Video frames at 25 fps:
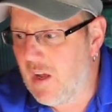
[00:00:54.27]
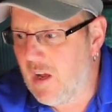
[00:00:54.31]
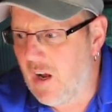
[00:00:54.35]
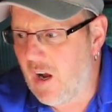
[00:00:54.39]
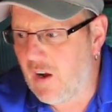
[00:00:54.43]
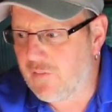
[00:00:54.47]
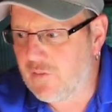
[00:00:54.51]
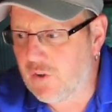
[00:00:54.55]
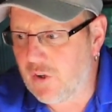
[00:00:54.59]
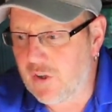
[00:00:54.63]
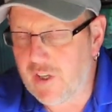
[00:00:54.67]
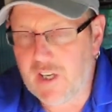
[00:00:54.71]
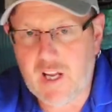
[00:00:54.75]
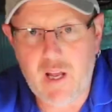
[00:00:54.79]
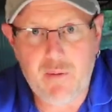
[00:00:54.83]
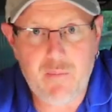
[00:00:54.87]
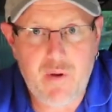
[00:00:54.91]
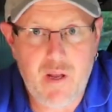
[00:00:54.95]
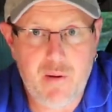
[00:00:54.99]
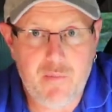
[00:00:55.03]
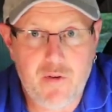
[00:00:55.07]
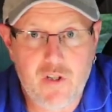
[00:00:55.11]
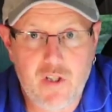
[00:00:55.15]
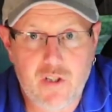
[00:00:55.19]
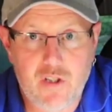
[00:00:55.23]
I've got to get my
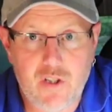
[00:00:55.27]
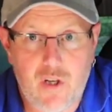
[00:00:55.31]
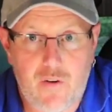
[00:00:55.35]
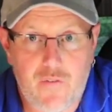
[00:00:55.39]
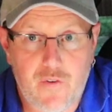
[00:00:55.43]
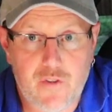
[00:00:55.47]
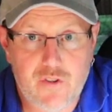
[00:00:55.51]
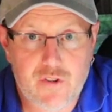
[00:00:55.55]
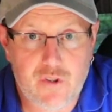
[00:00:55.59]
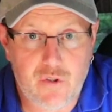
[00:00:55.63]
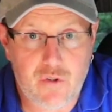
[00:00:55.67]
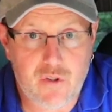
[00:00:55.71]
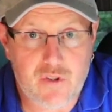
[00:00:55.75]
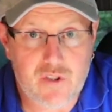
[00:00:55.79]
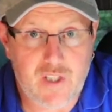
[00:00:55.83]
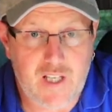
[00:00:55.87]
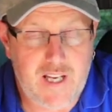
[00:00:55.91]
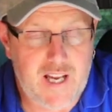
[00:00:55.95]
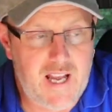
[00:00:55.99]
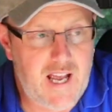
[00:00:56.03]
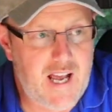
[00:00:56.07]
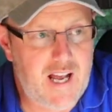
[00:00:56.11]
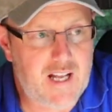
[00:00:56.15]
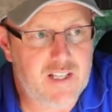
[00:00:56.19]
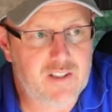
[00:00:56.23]
images off as soon as I
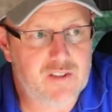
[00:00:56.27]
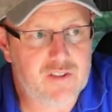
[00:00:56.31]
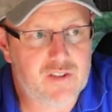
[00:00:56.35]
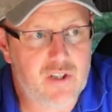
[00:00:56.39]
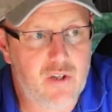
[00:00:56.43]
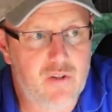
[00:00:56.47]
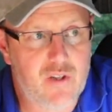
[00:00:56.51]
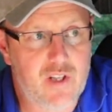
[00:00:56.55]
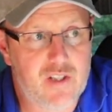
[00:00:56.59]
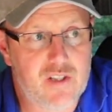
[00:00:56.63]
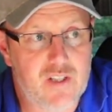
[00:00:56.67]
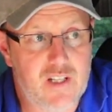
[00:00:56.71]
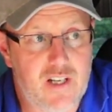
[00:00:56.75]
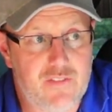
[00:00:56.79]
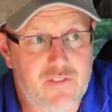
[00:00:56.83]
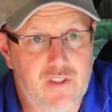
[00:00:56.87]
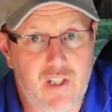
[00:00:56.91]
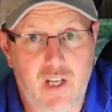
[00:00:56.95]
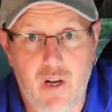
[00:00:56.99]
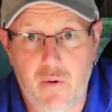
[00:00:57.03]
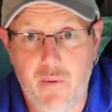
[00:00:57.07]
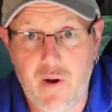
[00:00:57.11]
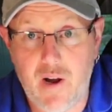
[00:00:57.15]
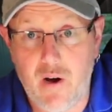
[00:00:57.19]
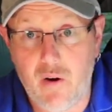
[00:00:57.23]
can, so this will have to
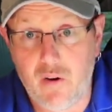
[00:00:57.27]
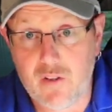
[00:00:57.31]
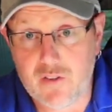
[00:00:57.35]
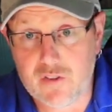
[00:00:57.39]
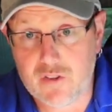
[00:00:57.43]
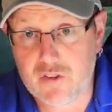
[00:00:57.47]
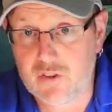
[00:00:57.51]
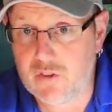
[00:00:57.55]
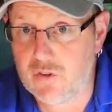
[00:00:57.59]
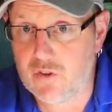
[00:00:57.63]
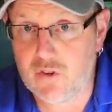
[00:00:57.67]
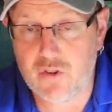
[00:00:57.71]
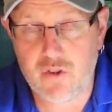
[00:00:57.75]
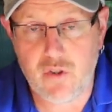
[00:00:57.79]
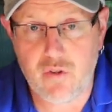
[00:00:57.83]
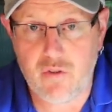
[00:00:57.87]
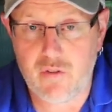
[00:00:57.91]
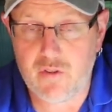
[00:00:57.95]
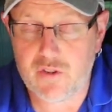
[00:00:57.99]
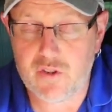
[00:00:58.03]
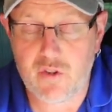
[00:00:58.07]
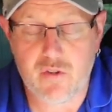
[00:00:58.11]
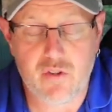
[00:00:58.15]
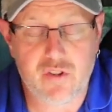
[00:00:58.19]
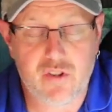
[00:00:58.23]
go out as soon
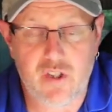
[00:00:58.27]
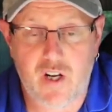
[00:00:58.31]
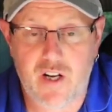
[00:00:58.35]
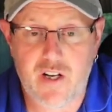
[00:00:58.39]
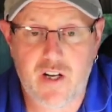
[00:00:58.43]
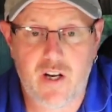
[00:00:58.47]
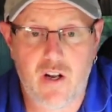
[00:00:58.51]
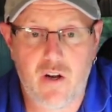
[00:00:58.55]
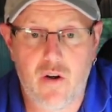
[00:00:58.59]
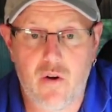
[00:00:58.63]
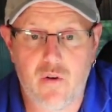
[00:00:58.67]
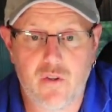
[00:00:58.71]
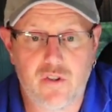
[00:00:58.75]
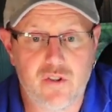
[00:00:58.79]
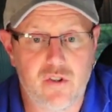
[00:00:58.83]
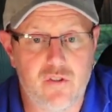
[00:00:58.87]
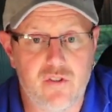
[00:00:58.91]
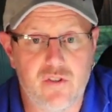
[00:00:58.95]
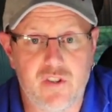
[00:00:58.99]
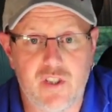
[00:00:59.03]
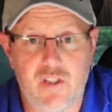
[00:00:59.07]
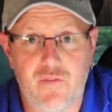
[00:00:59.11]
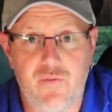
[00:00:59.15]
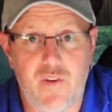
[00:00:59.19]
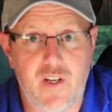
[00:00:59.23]
as I know, as soon
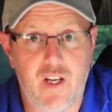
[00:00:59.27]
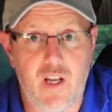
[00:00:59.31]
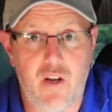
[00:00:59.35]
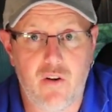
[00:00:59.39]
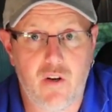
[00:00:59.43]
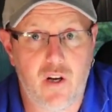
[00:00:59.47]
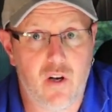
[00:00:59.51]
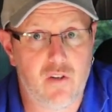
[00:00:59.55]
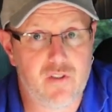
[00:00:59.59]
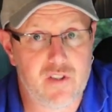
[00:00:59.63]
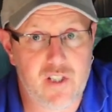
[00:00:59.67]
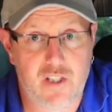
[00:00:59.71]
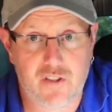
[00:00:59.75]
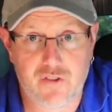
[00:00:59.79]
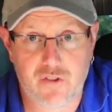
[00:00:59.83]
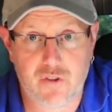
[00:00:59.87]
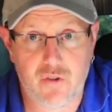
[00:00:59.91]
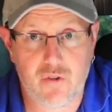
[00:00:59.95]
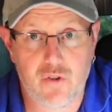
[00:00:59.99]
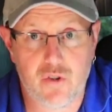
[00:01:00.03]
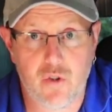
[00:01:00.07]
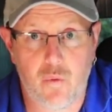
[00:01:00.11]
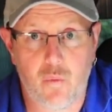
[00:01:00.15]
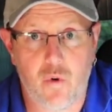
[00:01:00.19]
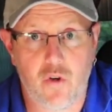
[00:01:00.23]
as this video goes out, as soon as you're